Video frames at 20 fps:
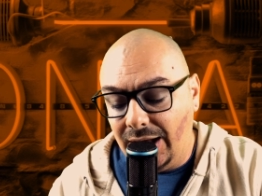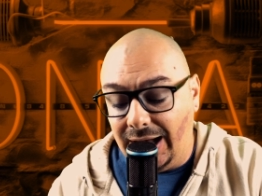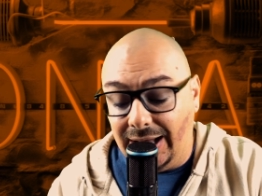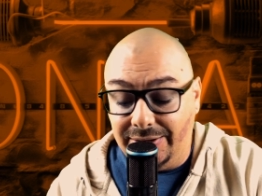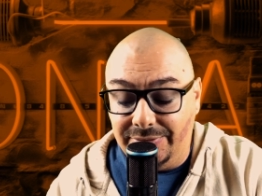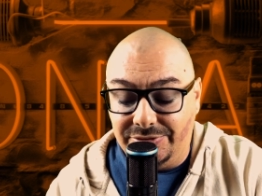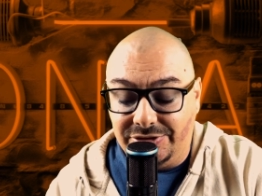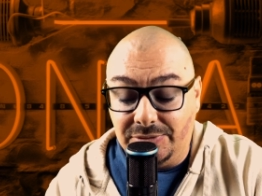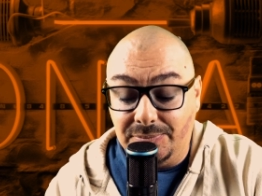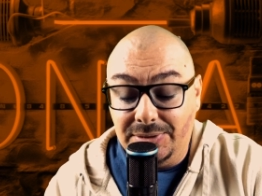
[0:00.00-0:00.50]

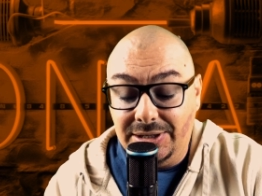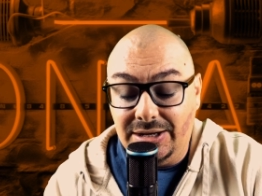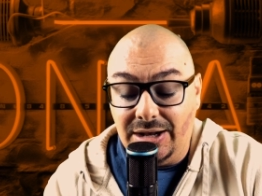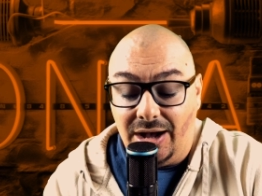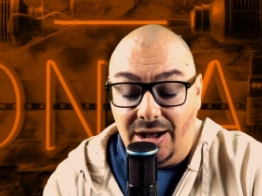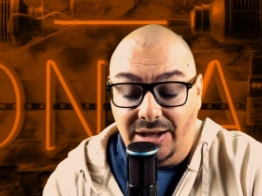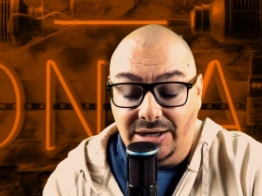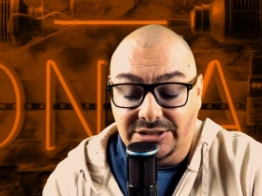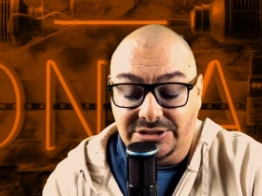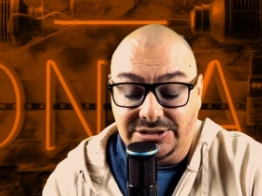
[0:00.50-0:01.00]
I, to me,
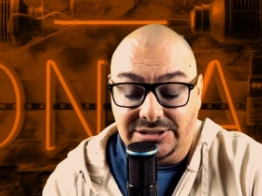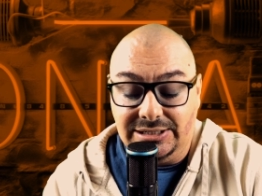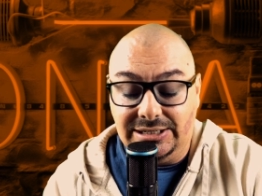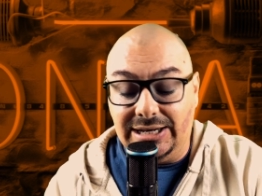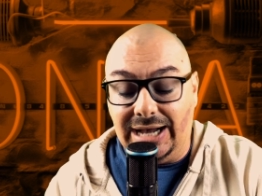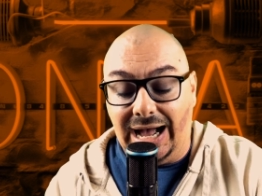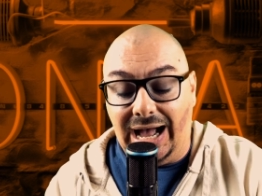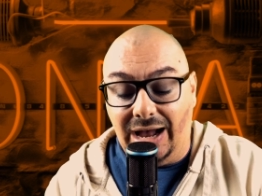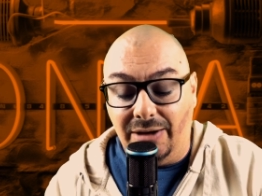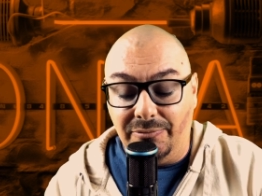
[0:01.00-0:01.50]
honestly,
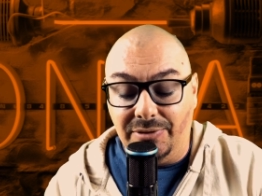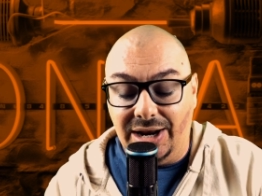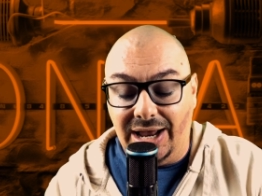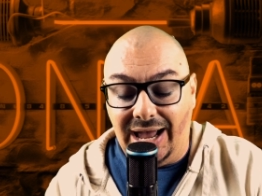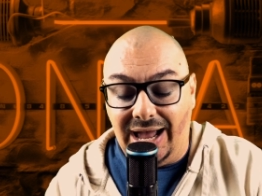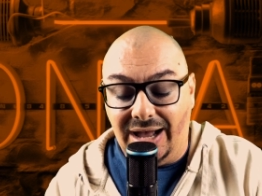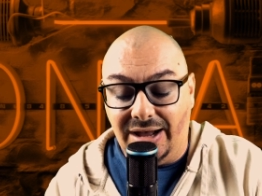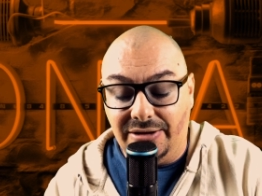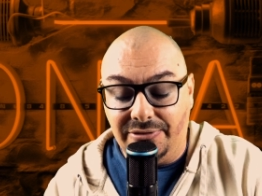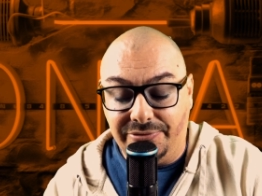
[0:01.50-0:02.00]
I would
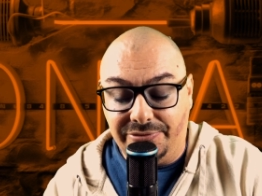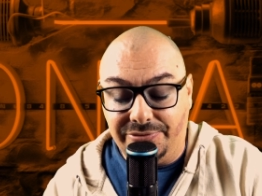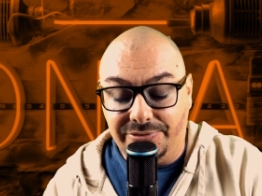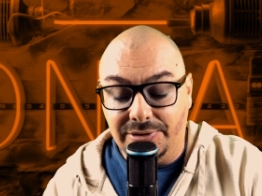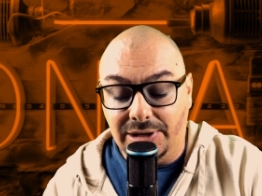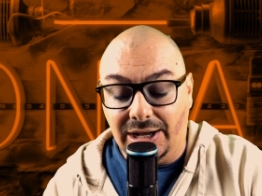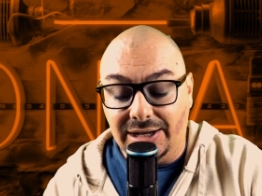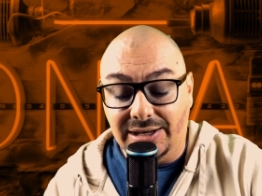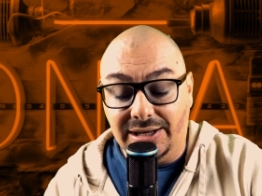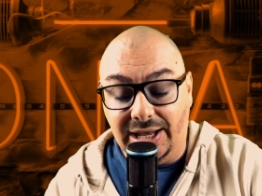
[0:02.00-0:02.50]
have,
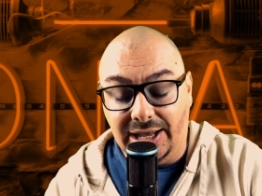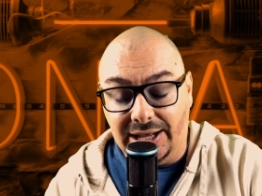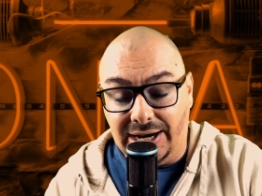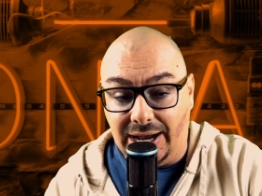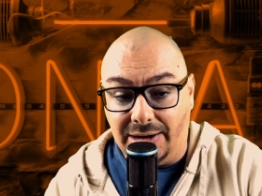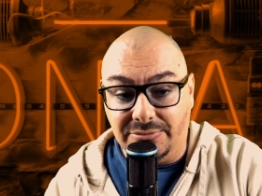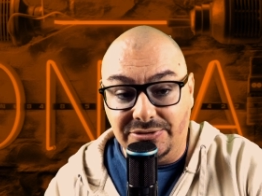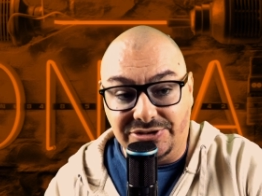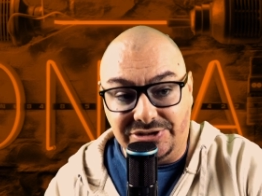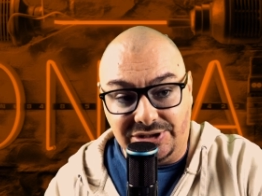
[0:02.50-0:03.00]
again,
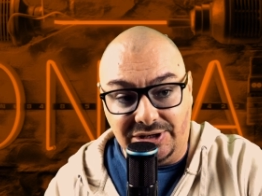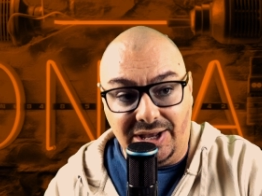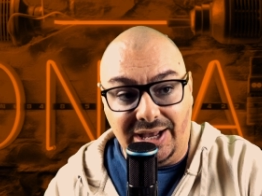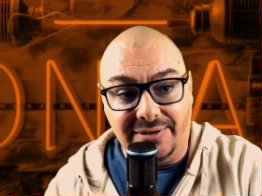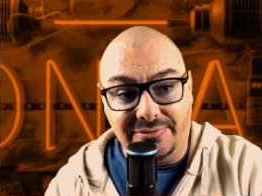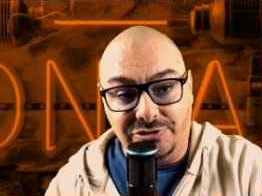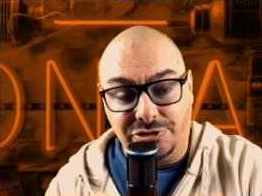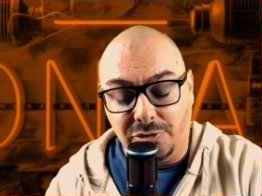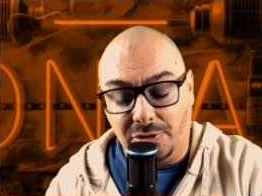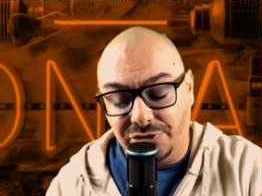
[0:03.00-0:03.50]
I would still
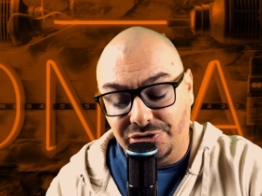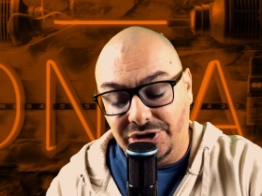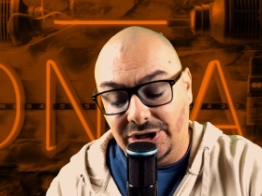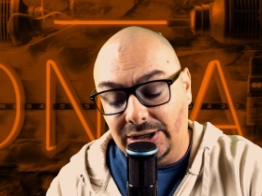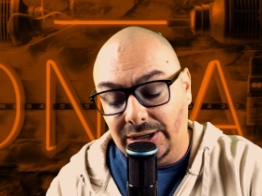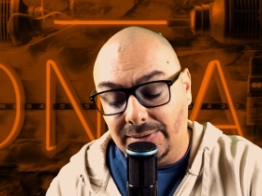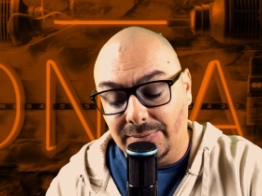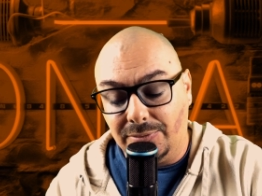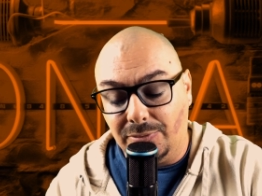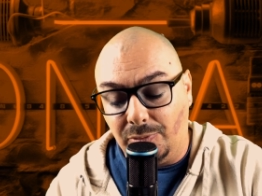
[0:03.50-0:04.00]
have Georgia
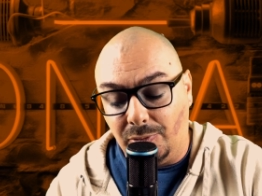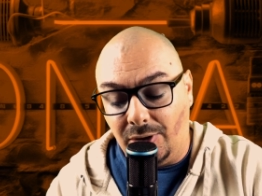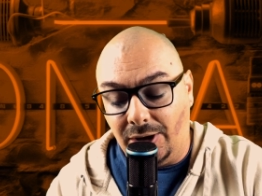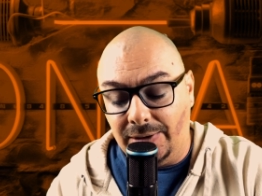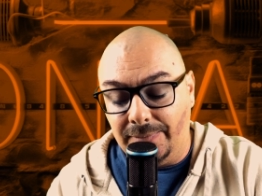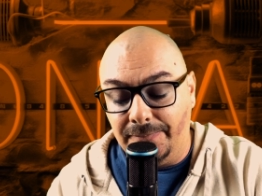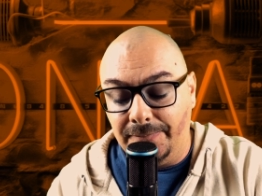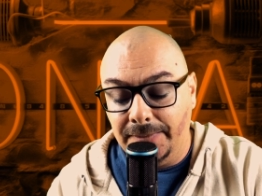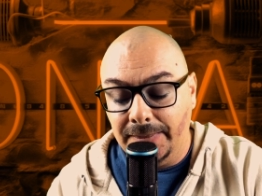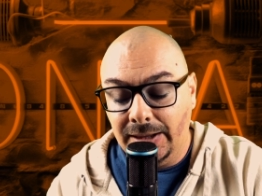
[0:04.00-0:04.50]
at number
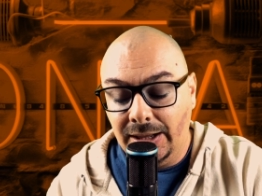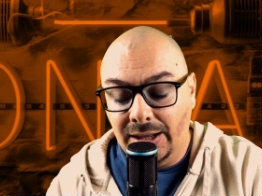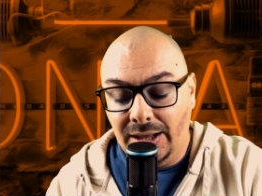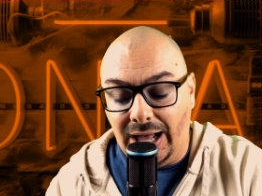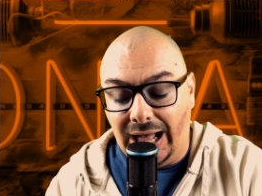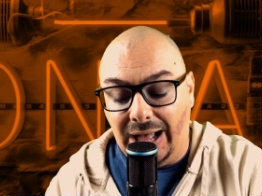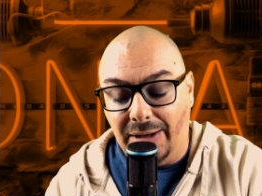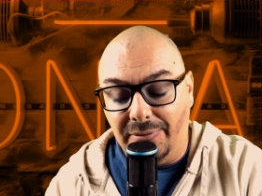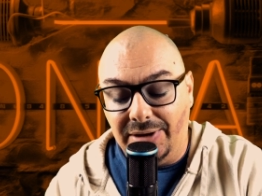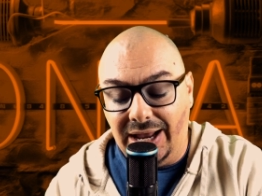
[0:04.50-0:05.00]
one.
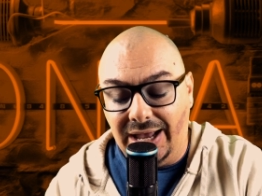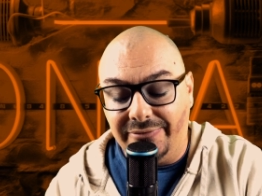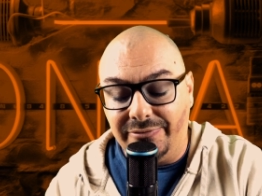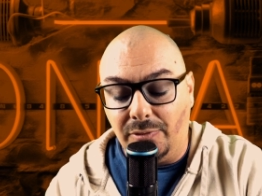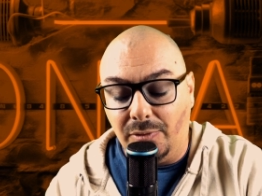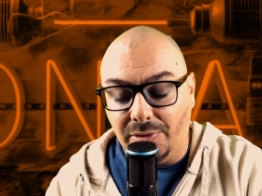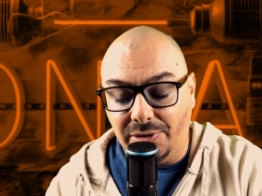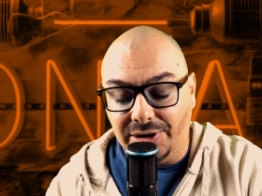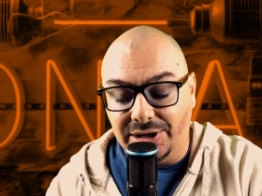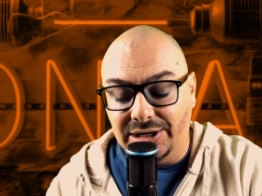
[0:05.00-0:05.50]
I would have
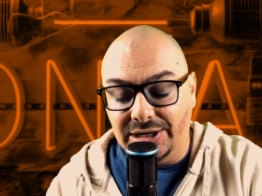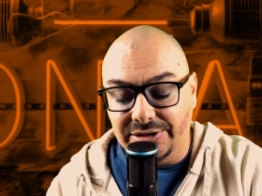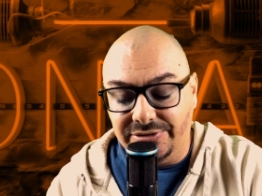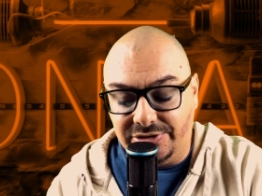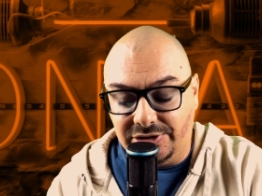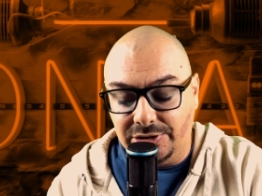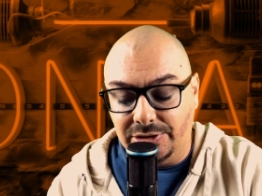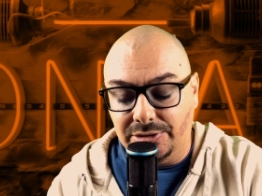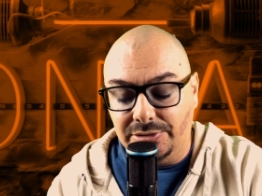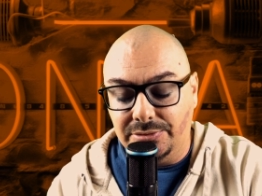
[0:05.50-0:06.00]
Oregon at
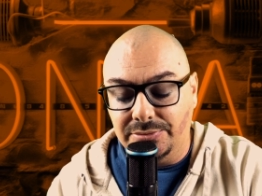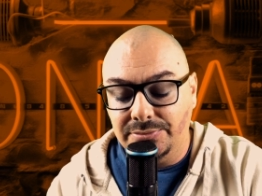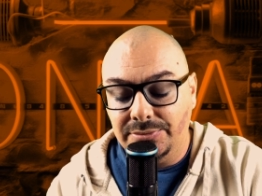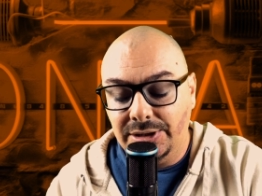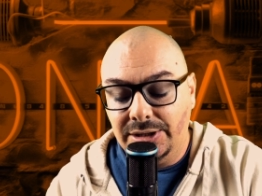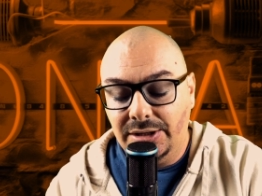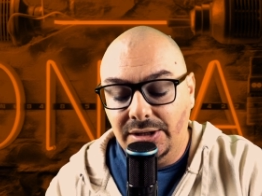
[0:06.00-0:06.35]
two.